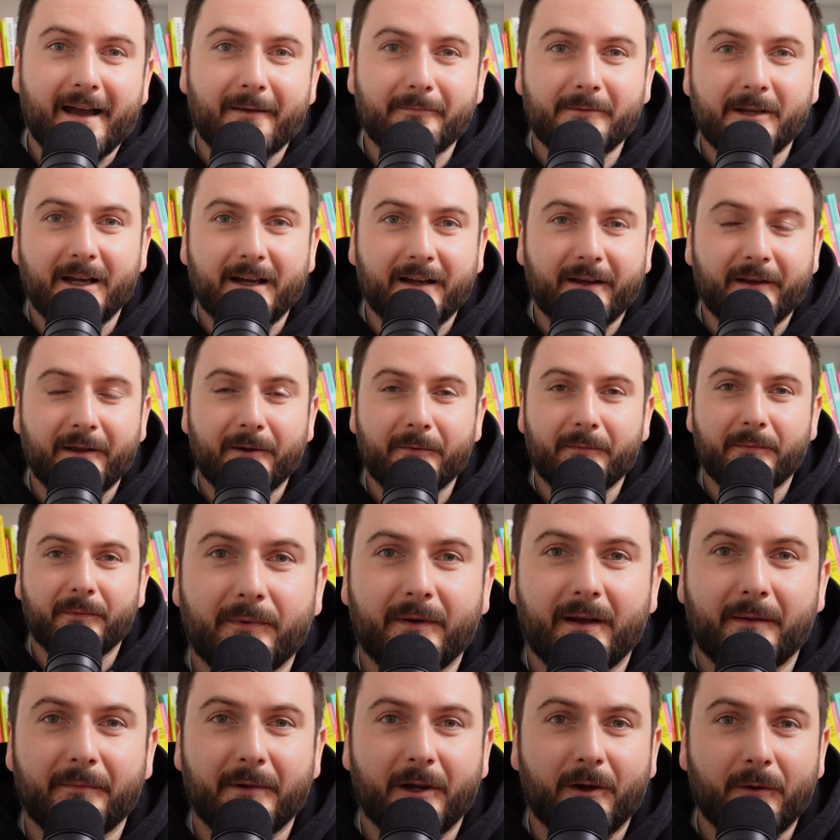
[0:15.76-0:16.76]
I'm Jakub,
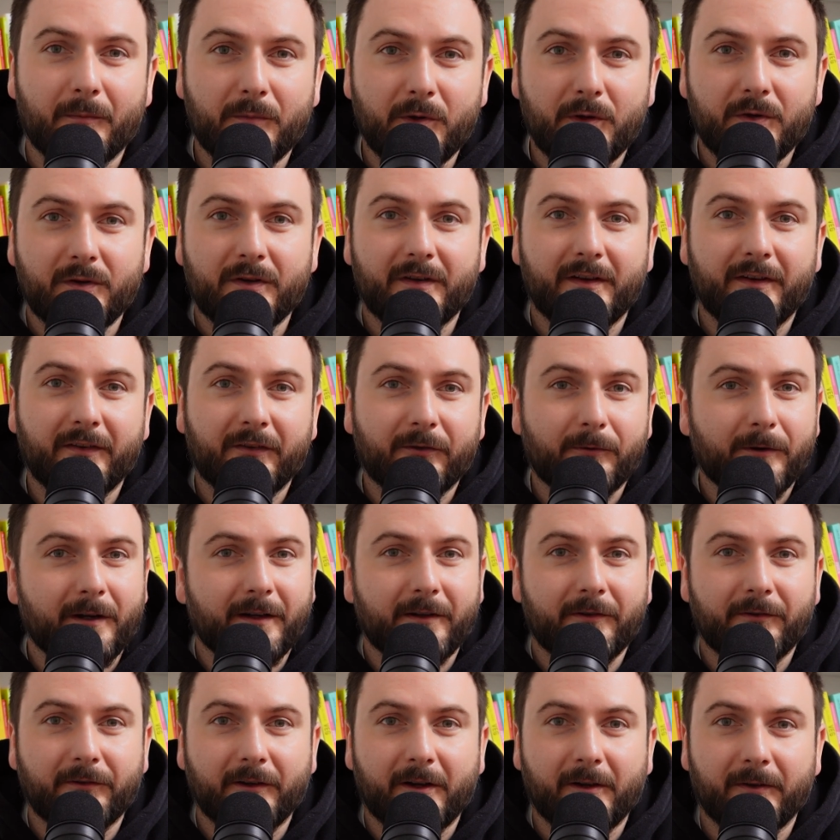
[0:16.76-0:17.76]
I'm a community
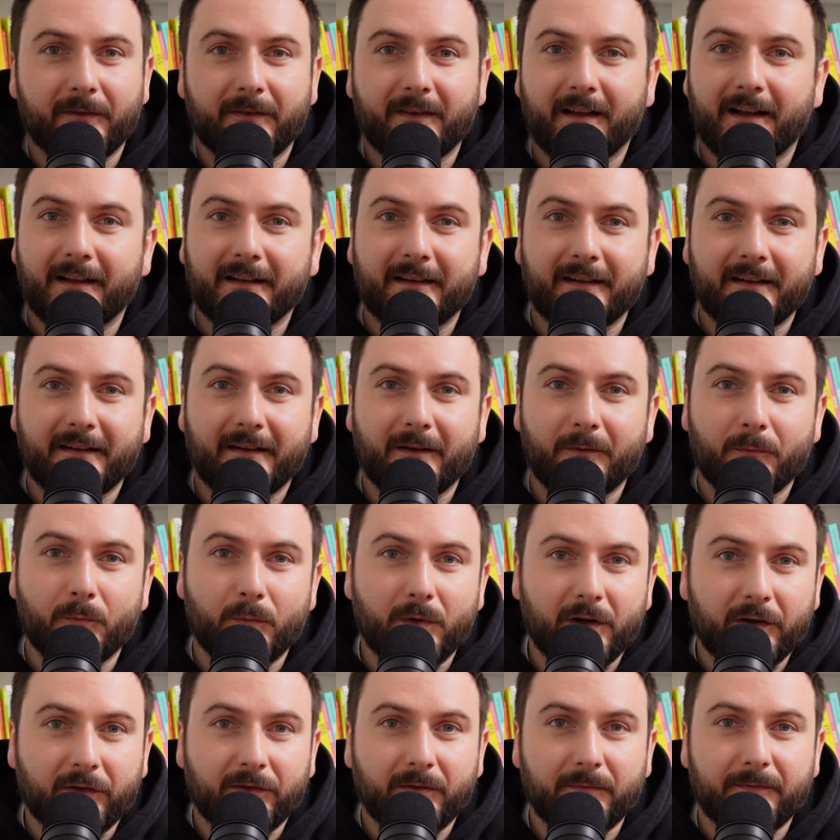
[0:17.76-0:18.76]
strategy consultant and
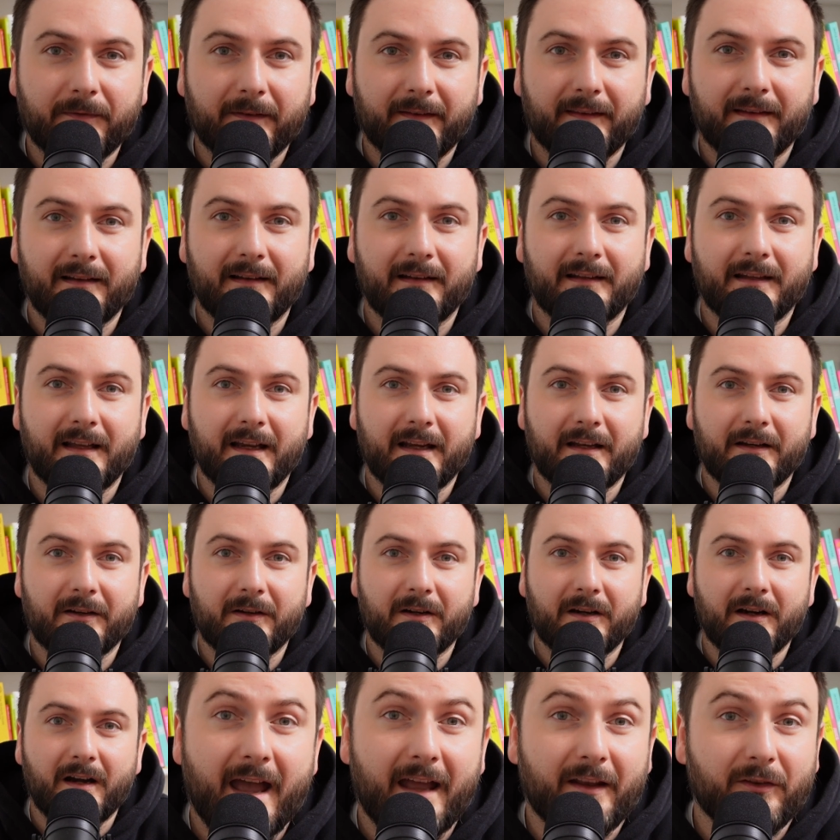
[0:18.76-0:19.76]
workshop
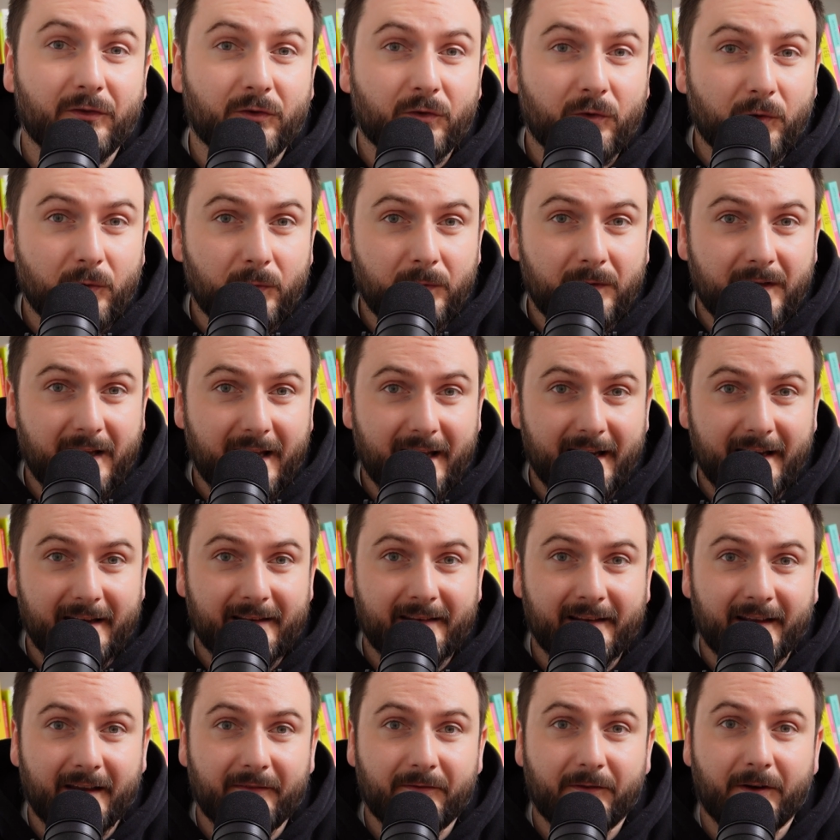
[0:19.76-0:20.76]
facilitator, and to
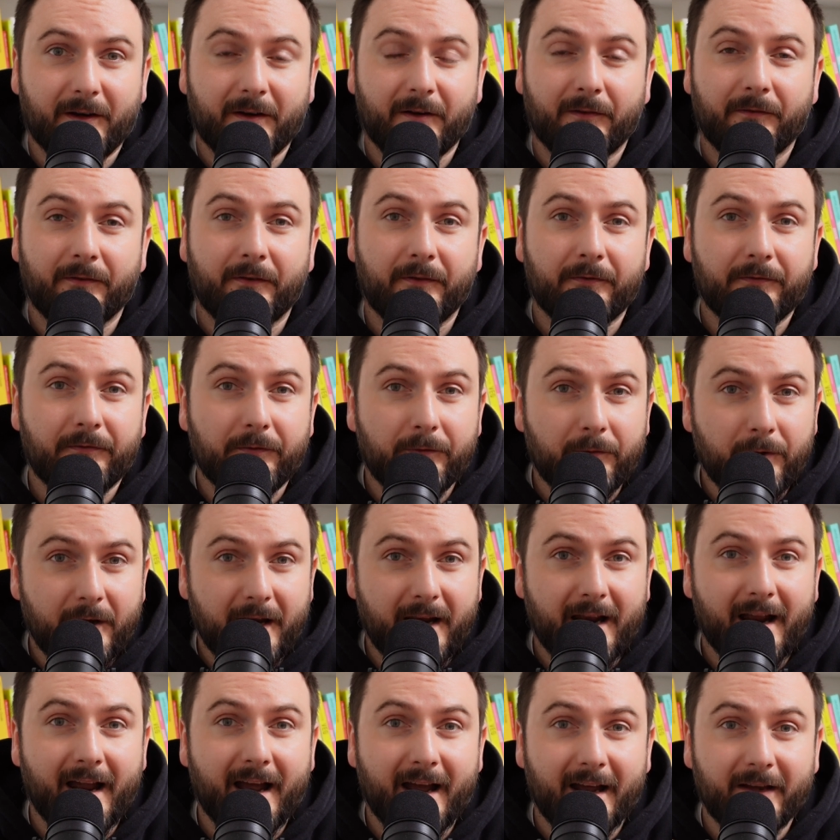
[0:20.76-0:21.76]
date, I've run over
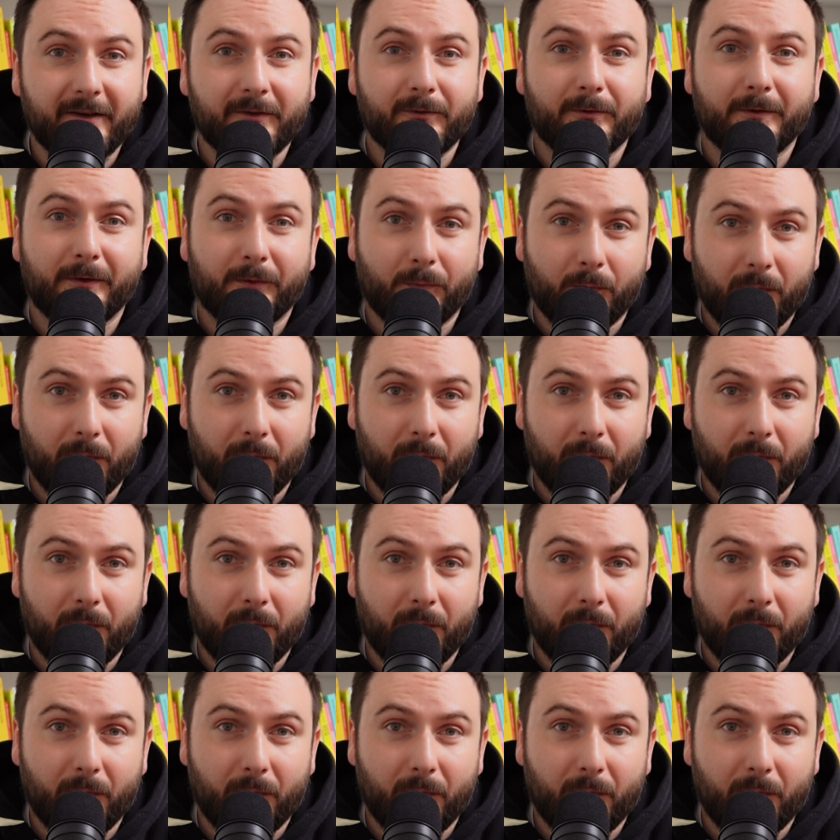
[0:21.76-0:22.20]
300